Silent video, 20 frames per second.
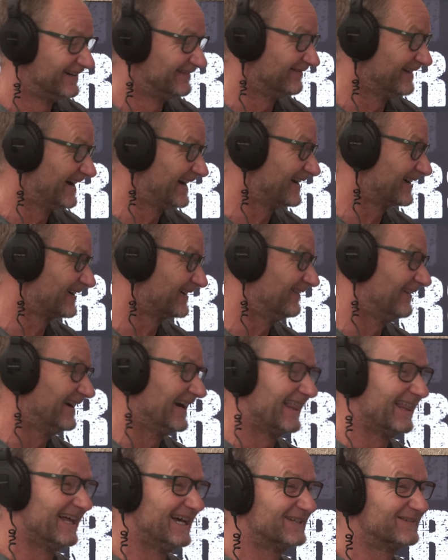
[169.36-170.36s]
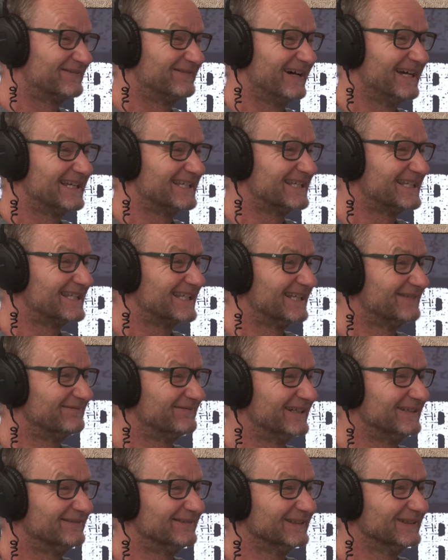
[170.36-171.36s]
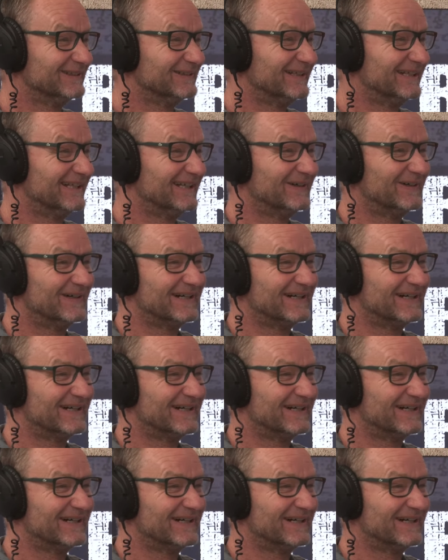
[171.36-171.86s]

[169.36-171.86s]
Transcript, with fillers: Mate, I've got one of those faces that people, uh,